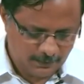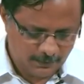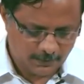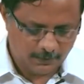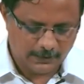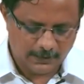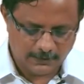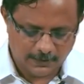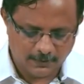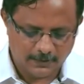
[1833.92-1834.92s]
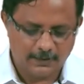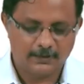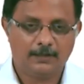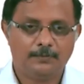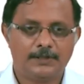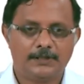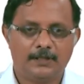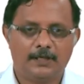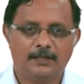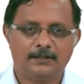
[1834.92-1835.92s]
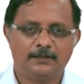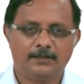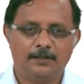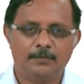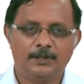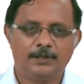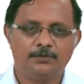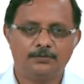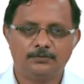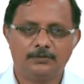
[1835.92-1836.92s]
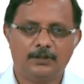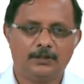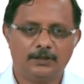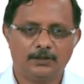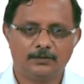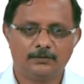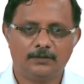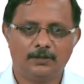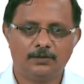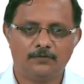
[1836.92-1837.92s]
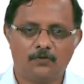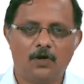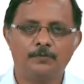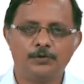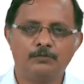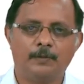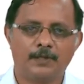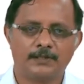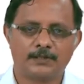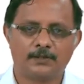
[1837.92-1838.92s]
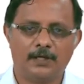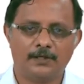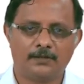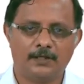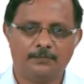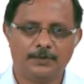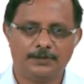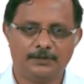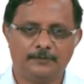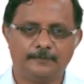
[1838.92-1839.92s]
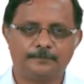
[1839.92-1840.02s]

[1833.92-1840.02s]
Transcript: So, that is retrograde amnesia, and then the inability to form new memories is called anterograde amnesia.